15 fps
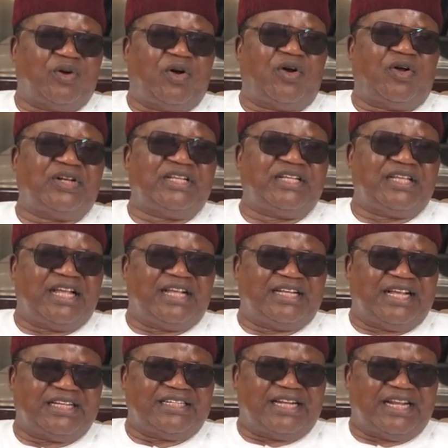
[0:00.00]
all the
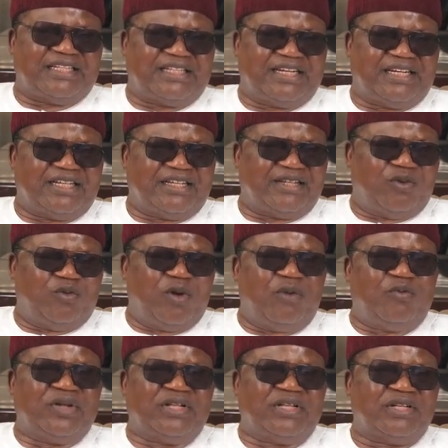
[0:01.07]
year 1993
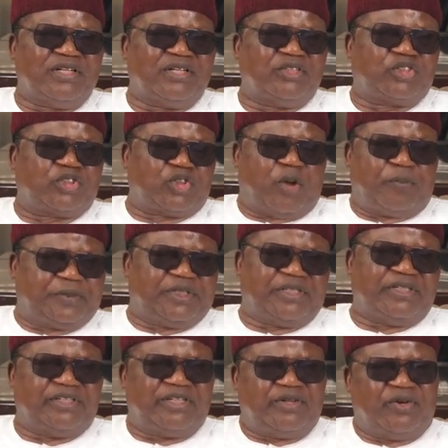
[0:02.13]
when we
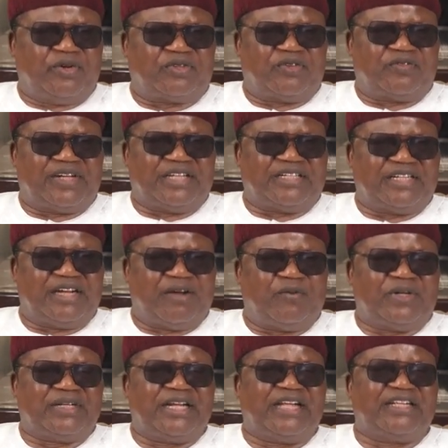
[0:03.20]
stopped the growth of Nigeria.
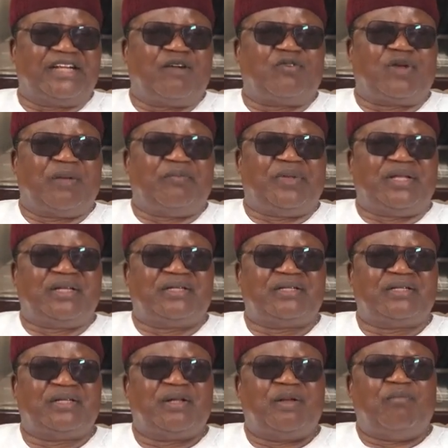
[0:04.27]
Nigeria would have
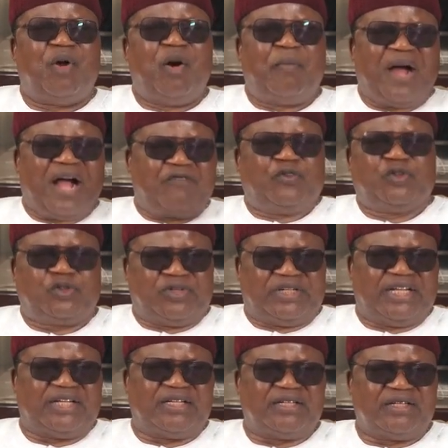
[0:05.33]
been more powerful
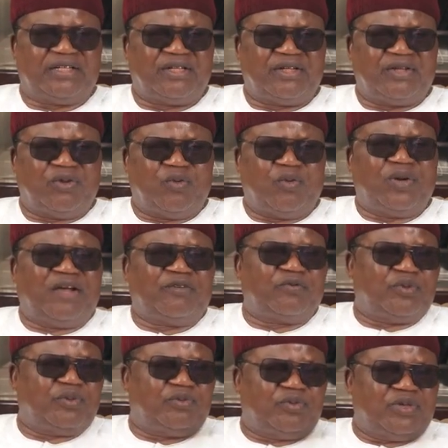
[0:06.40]
today, would
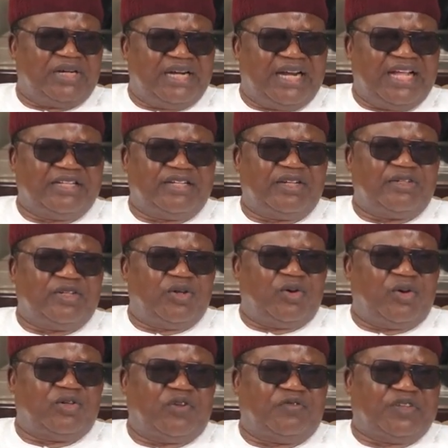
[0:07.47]
have led
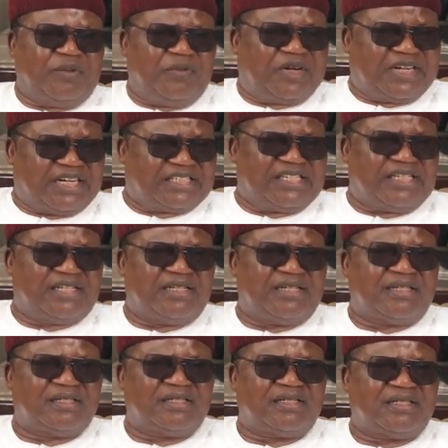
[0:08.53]
the road of democracy.
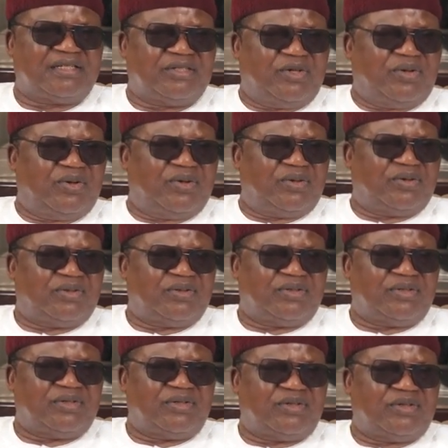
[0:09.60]

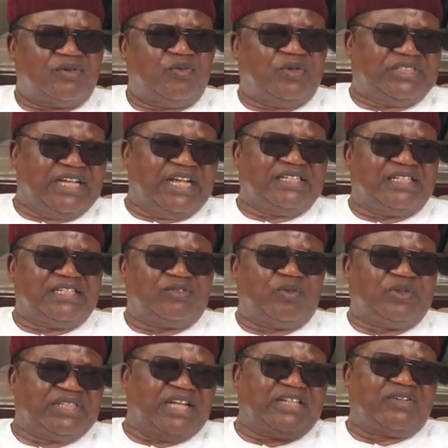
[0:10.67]
We changed
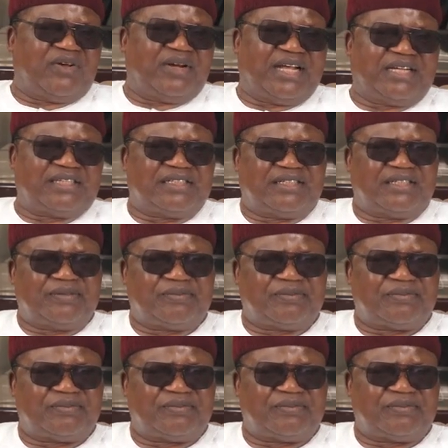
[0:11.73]
it, we changed all that.